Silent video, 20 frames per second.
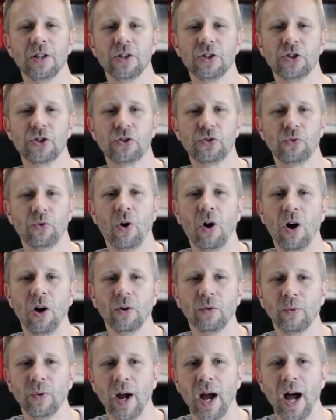
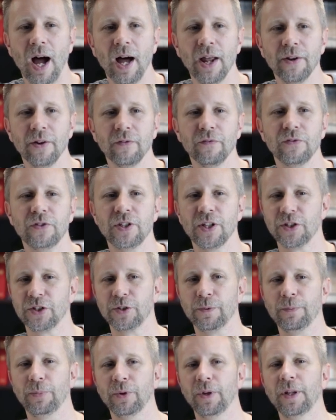strong rod of
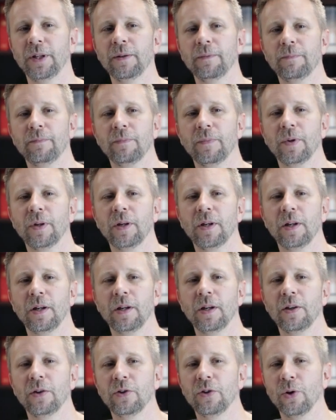discipline,
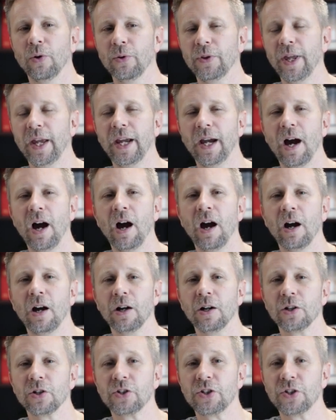though they
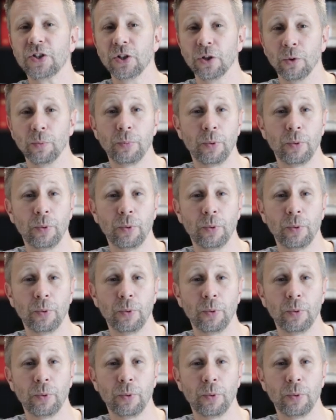are still